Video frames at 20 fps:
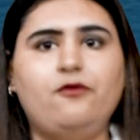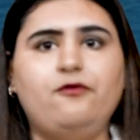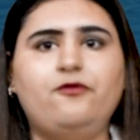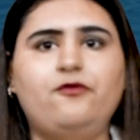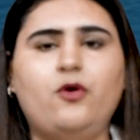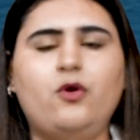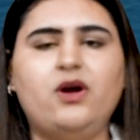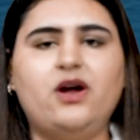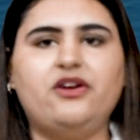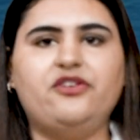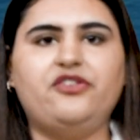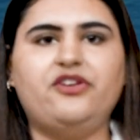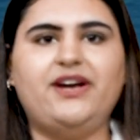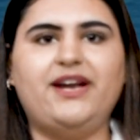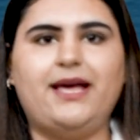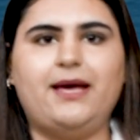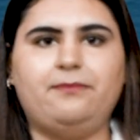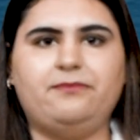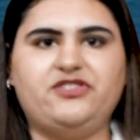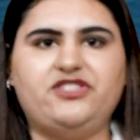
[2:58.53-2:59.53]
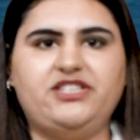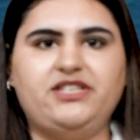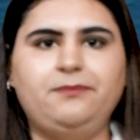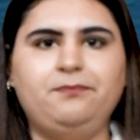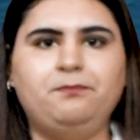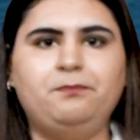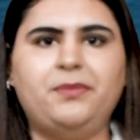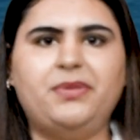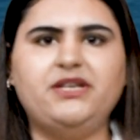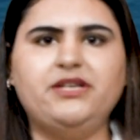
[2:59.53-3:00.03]
of 400 mg,
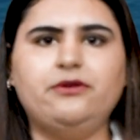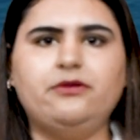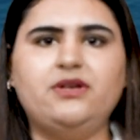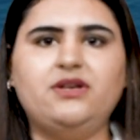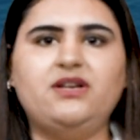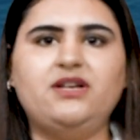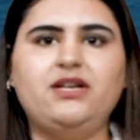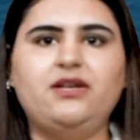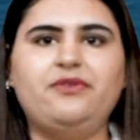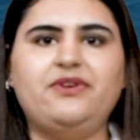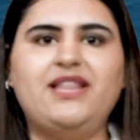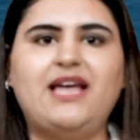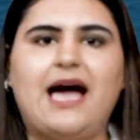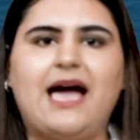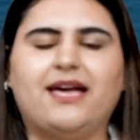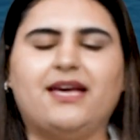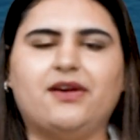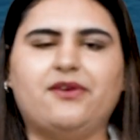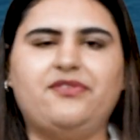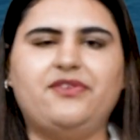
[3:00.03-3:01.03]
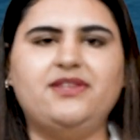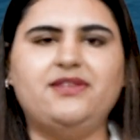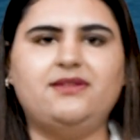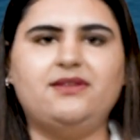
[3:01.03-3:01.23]
particularly with high caffeine